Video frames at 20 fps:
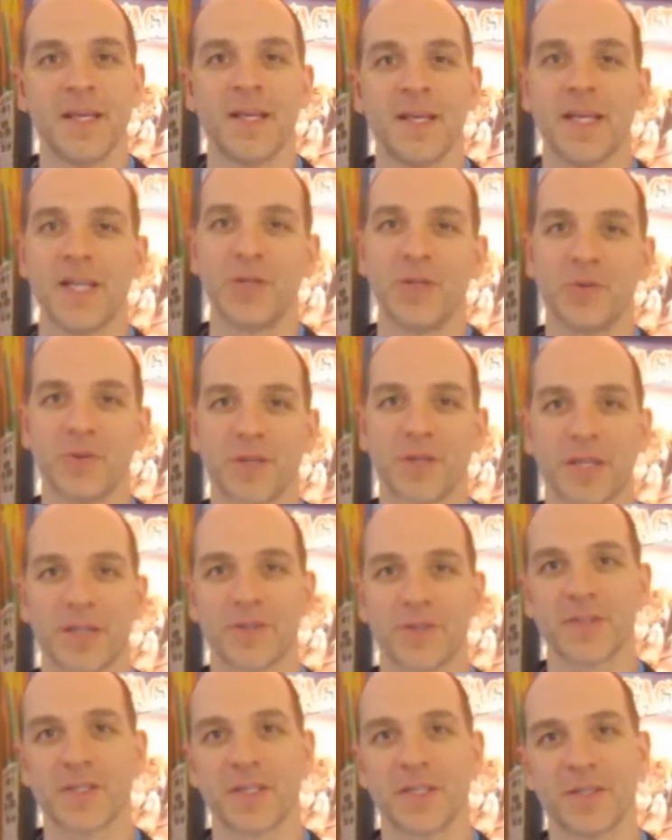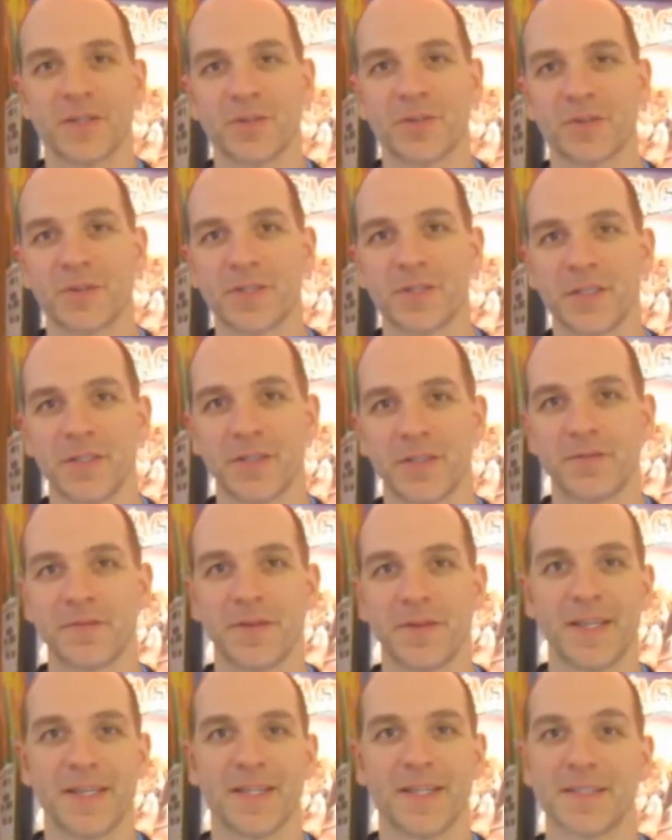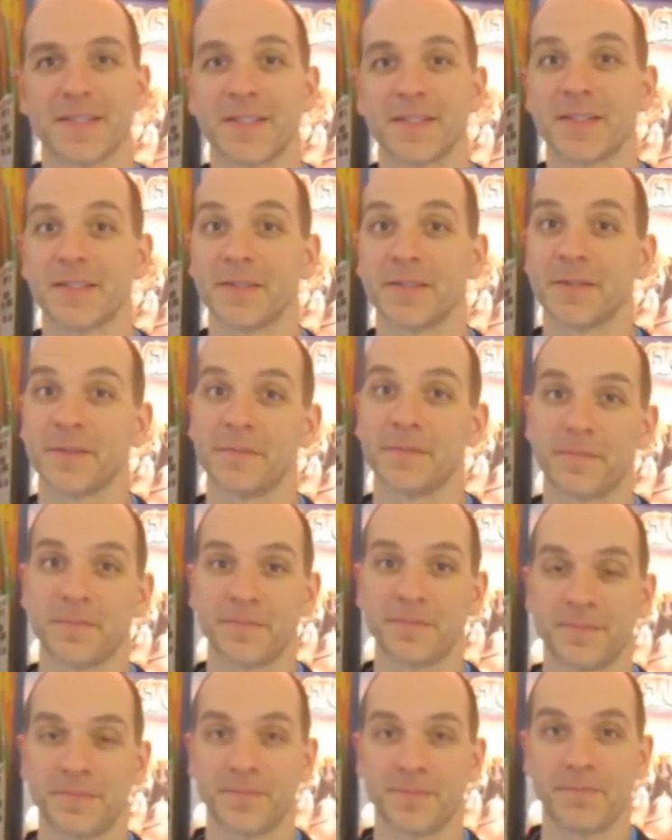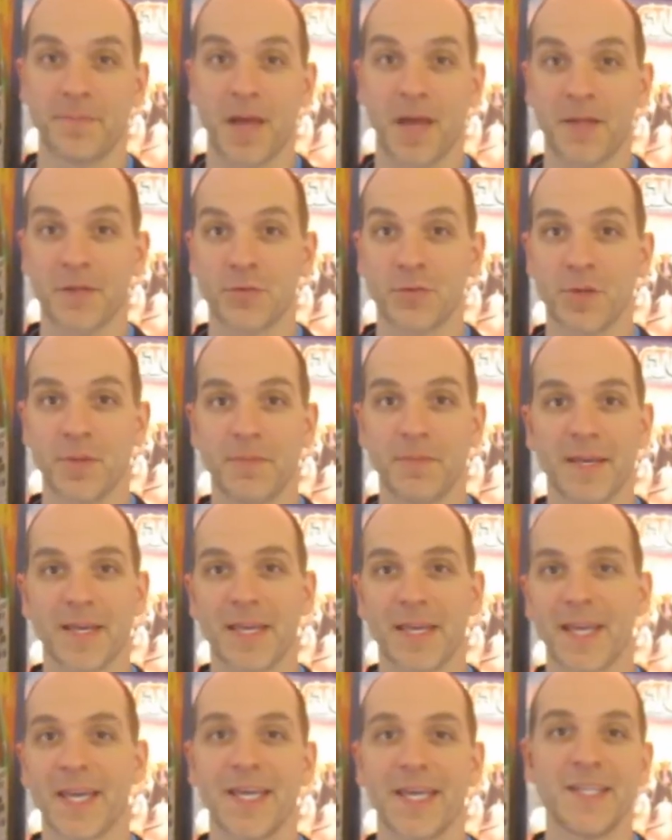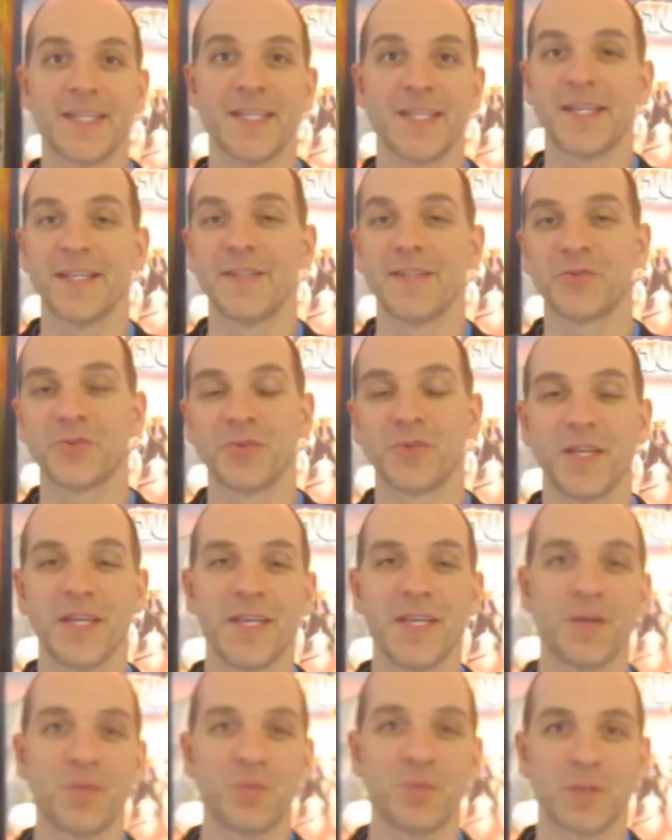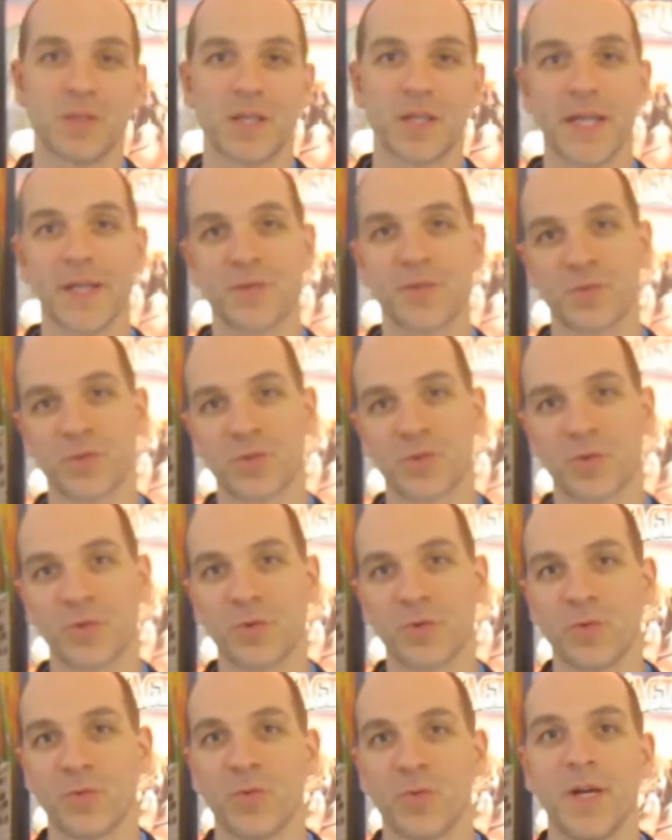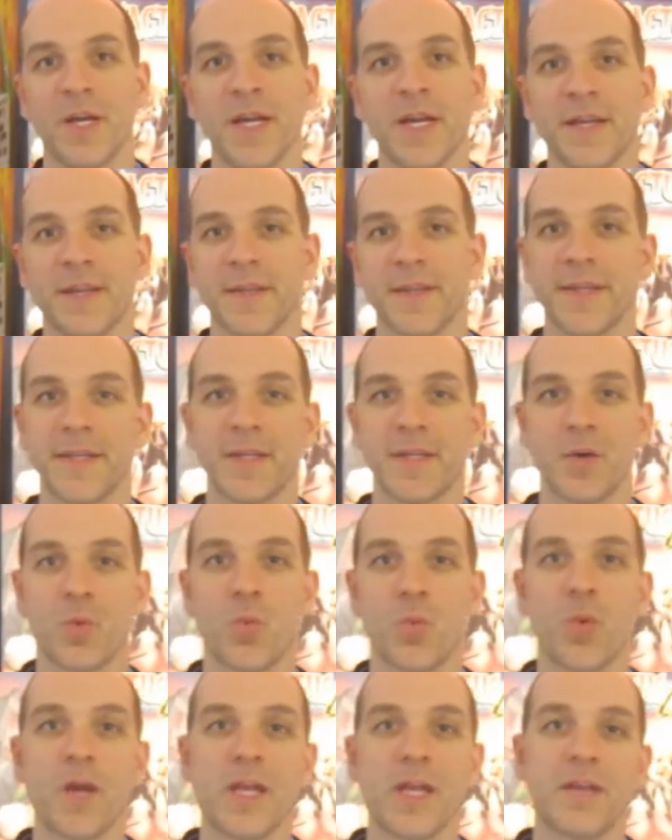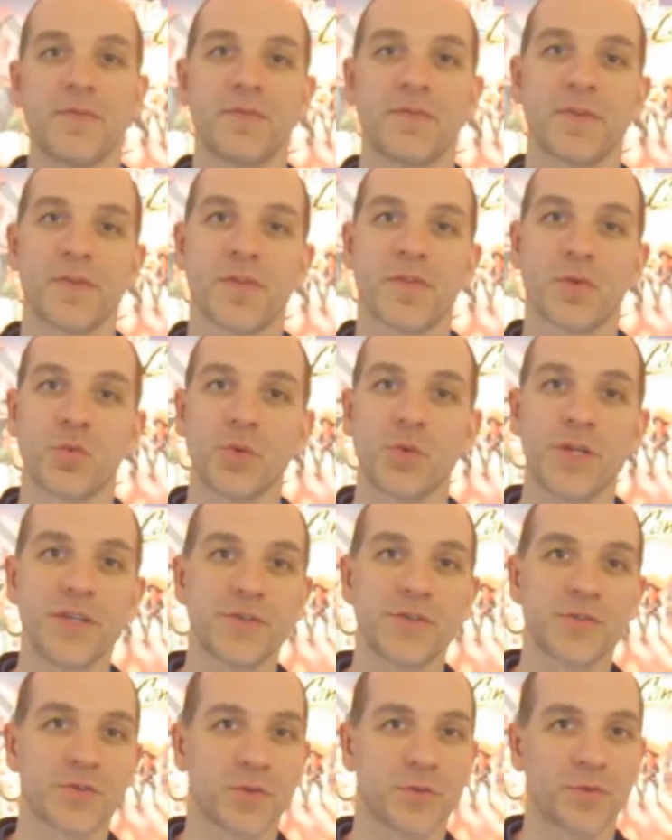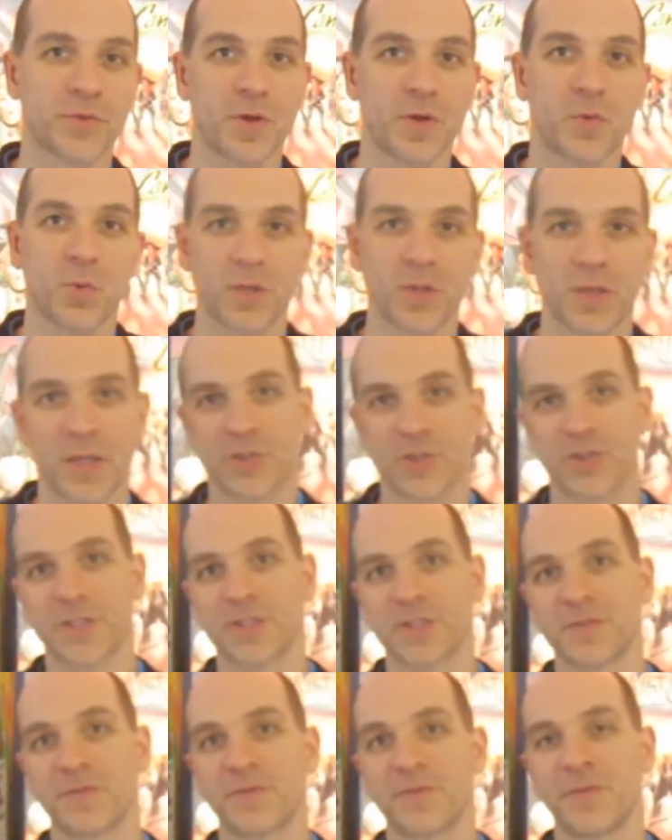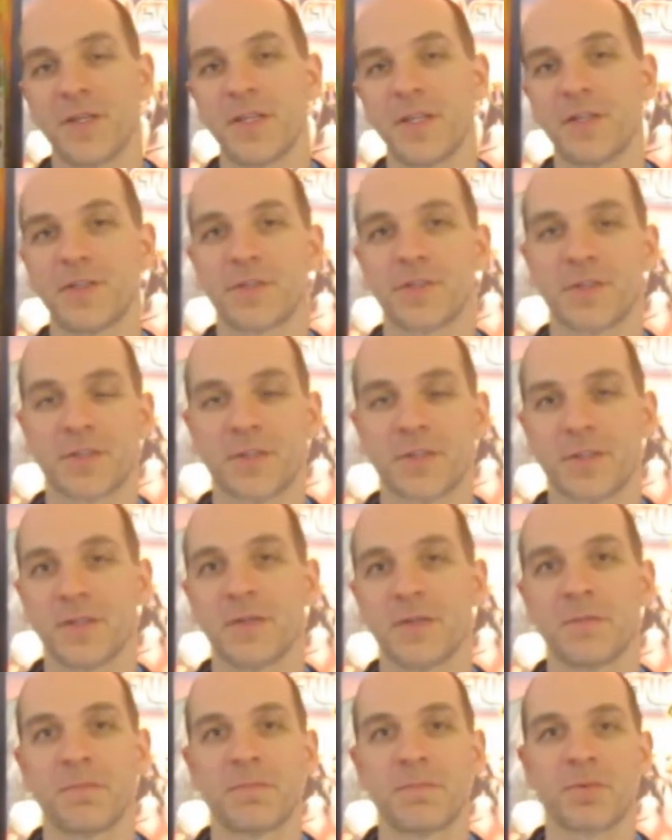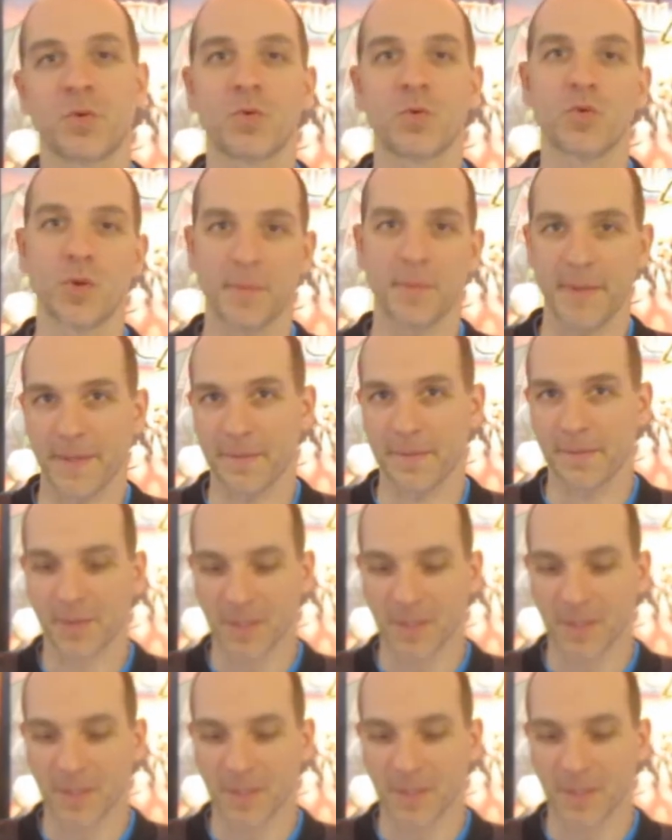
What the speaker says: Hello Cactus Canyon Continued fans, Andre back again, and today I would like to show you the Wave 3 software what I just finished programming.